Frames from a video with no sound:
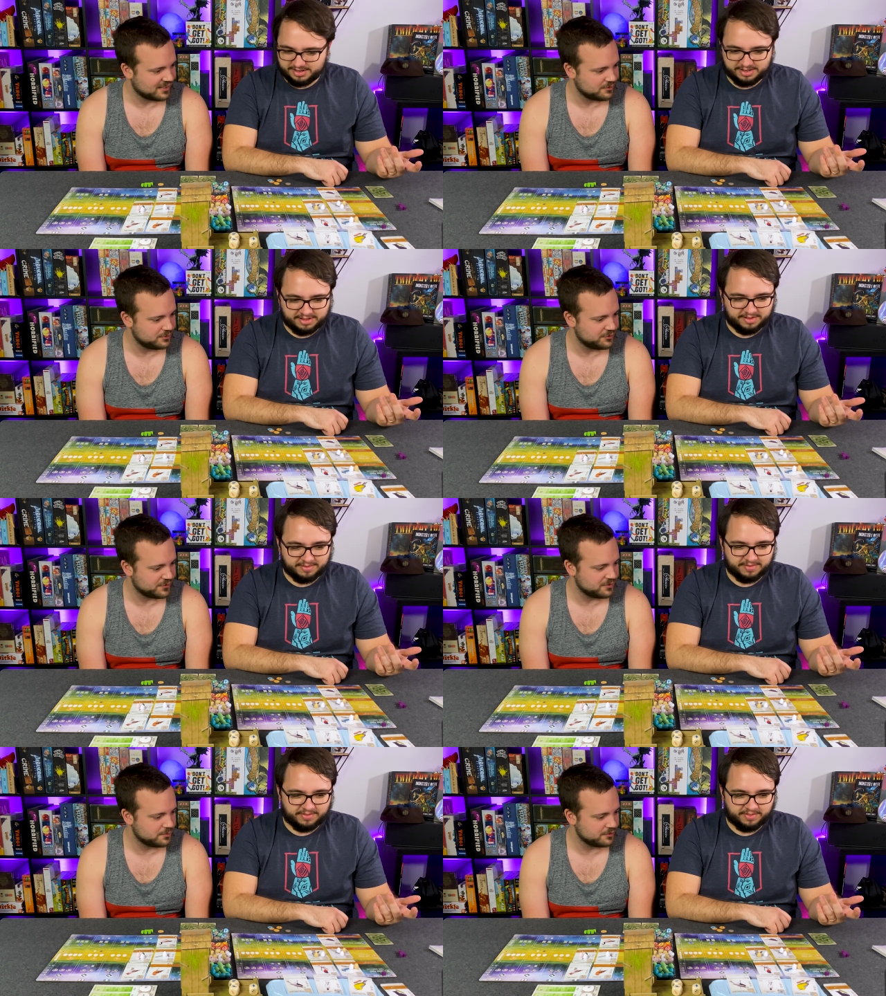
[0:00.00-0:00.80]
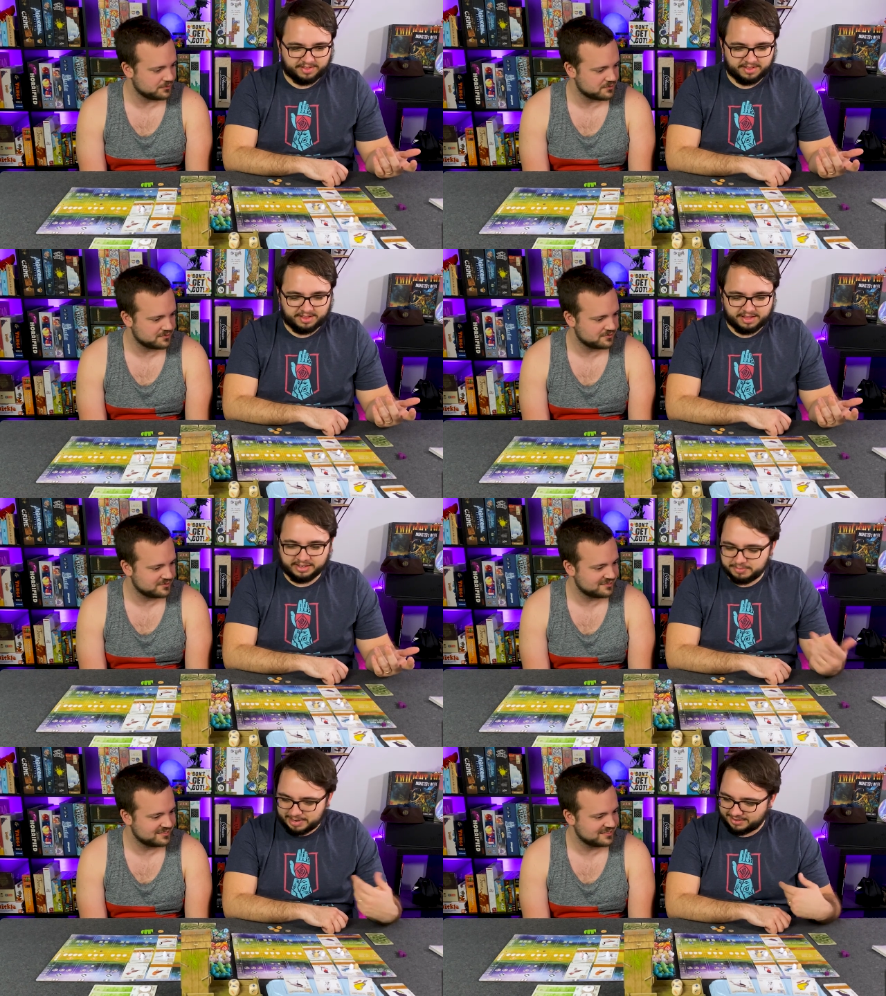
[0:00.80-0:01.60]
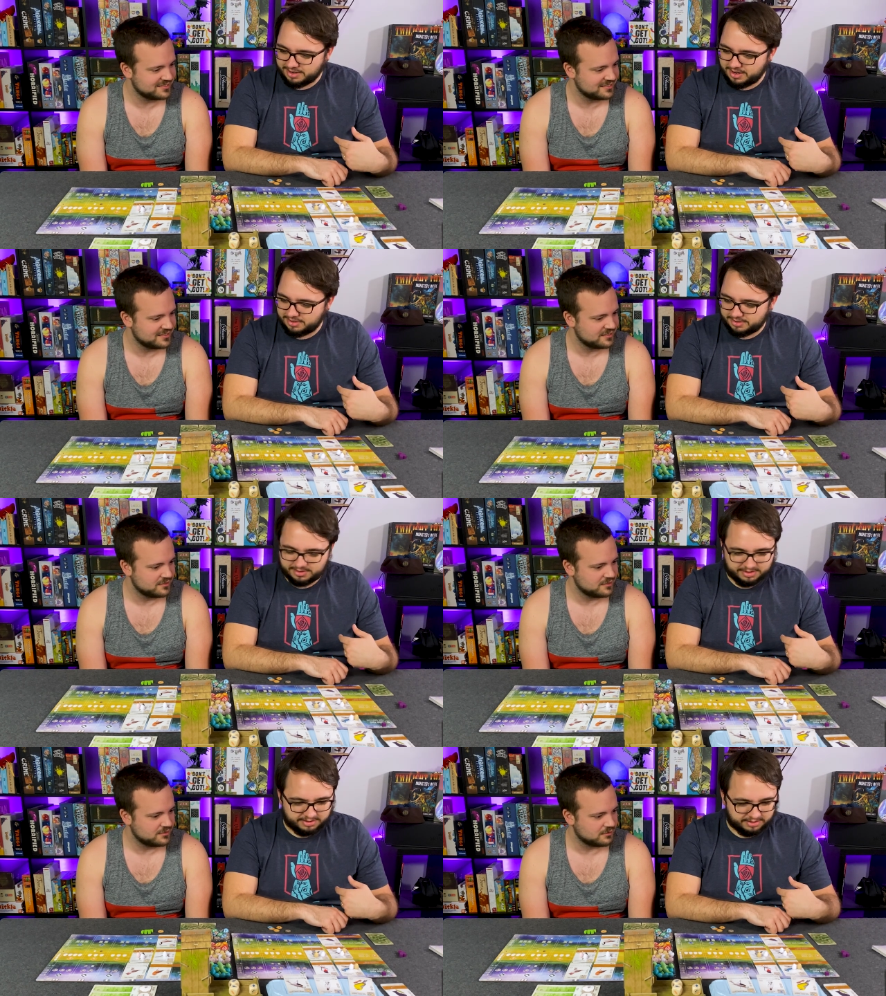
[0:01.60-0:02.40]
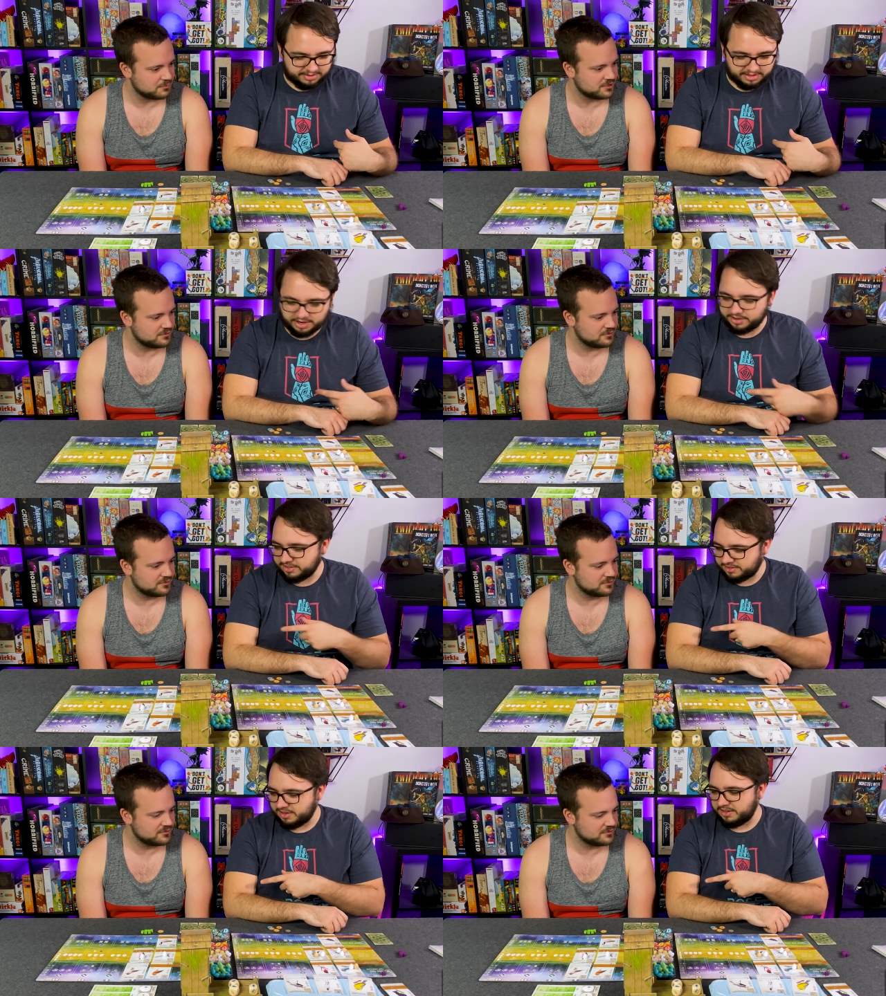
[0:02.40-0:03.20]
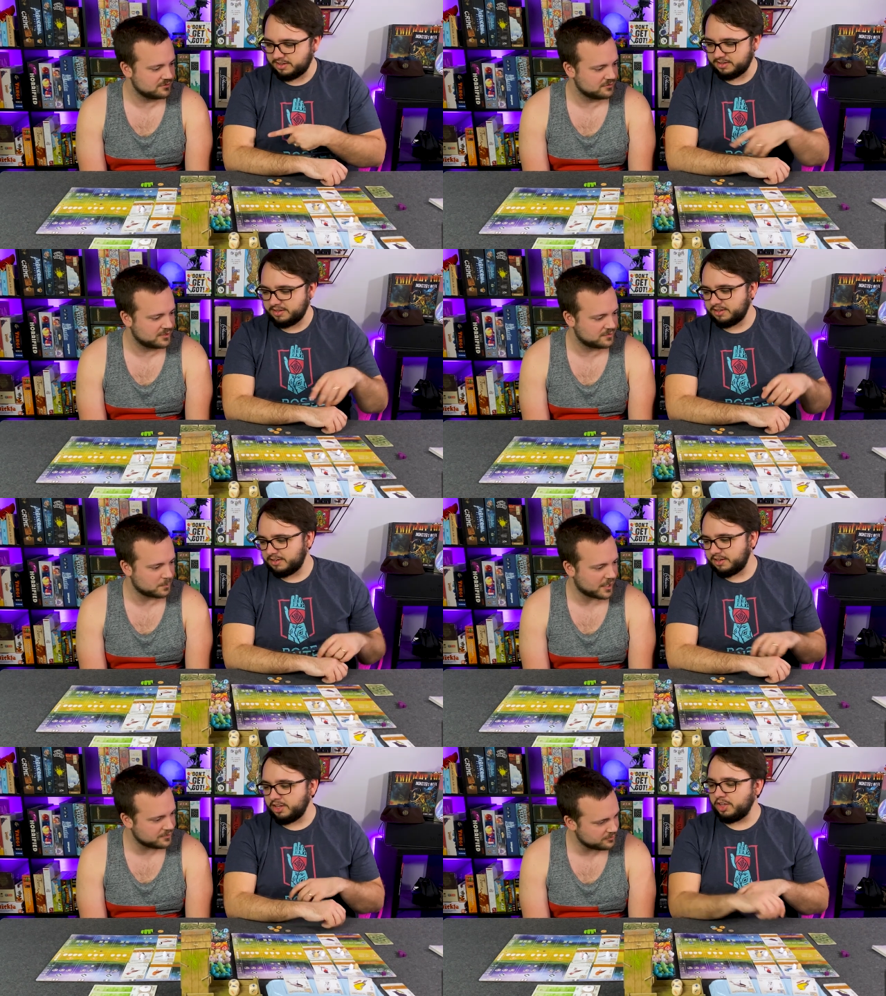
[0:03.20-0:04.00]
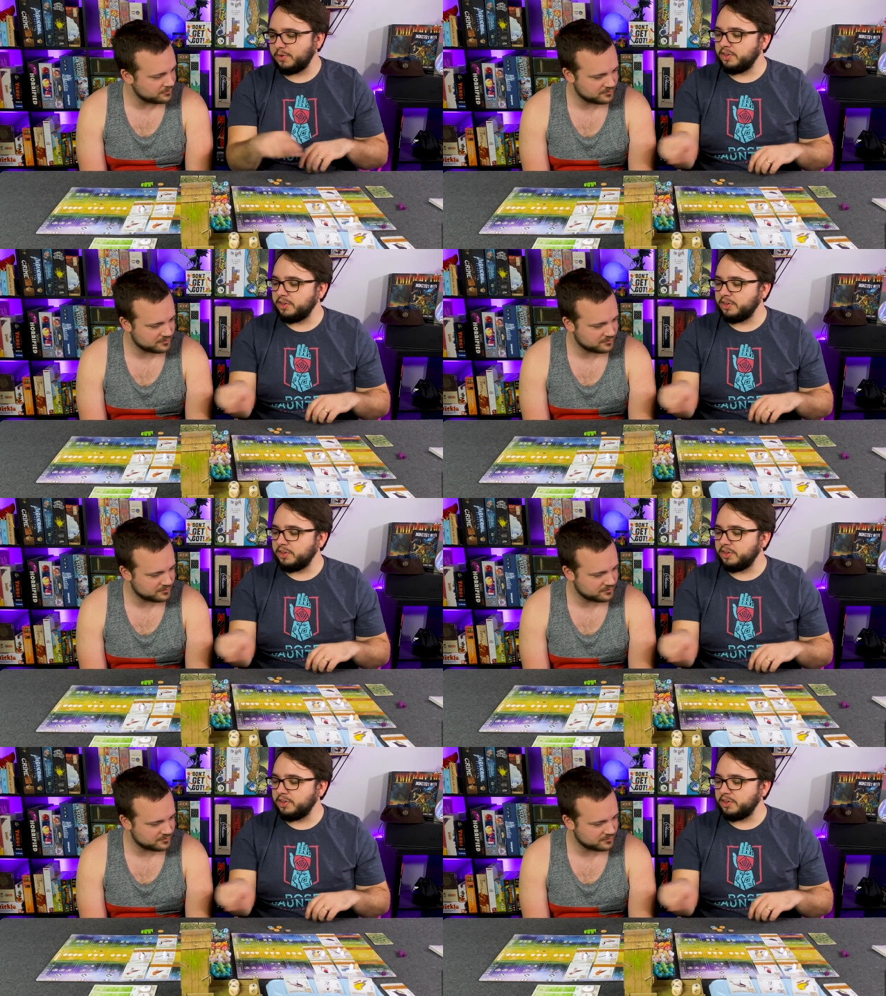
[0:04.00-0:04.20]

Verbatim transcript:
Speaker 1: I don't think you have any birds. Is it my turn? I mean, no, it's your turn. It's my turn. You were